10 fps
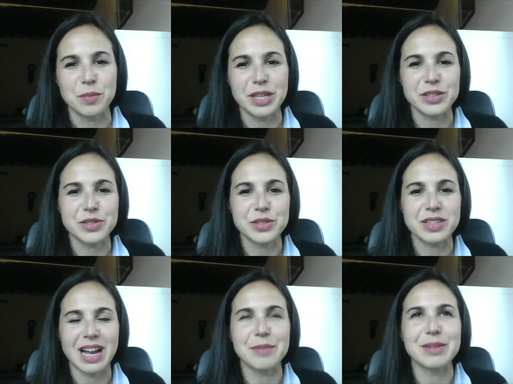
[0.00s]
because
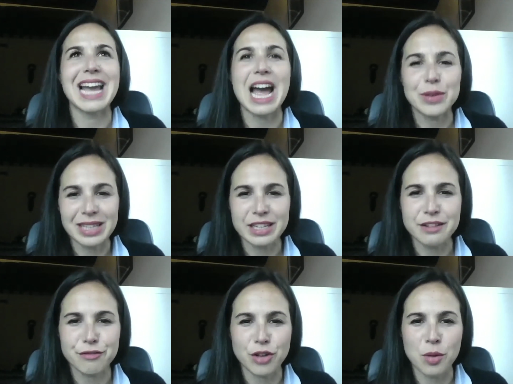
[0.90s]
I mean, currently
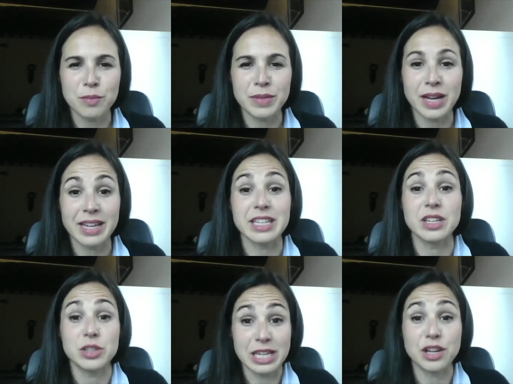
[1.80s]
from uh,
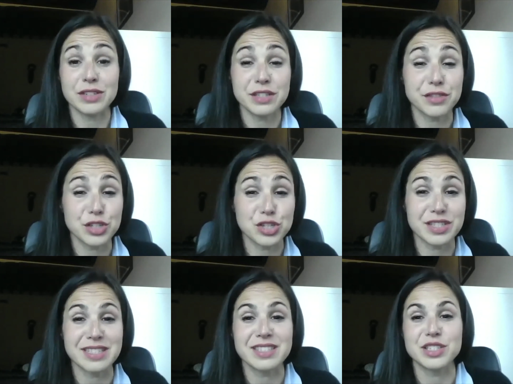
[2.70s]
in Innovative
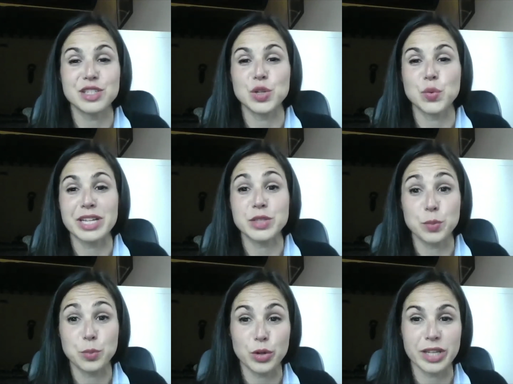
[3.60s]
Futures Institute, we are
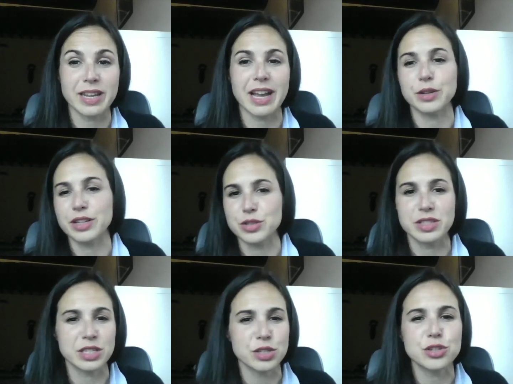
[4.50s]
supporting higher education
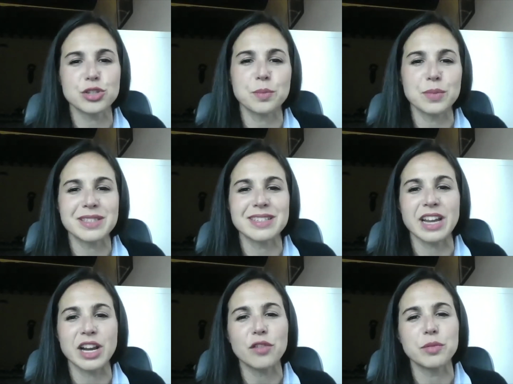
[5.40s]
institution, business
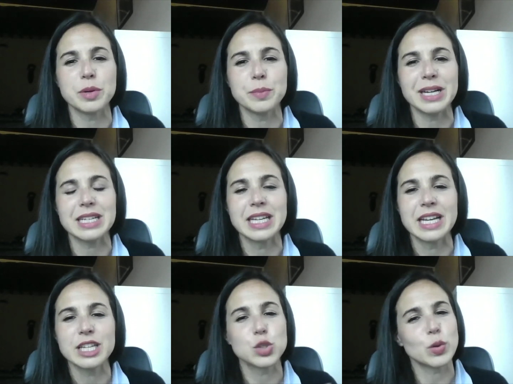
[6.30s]
and government, but
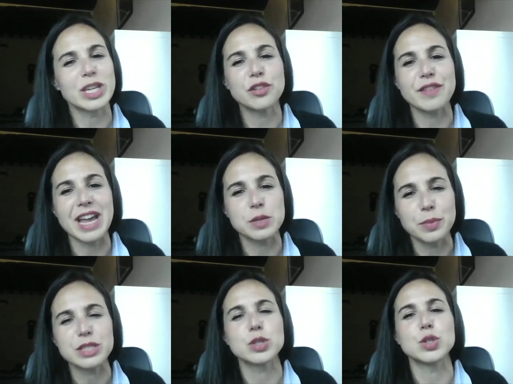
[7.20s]
to innovate,
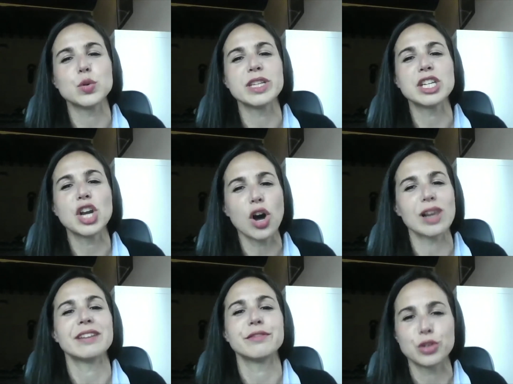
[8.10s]
but to do it
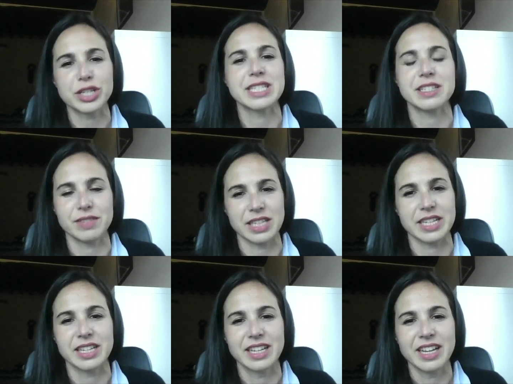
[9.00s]
collaboratively.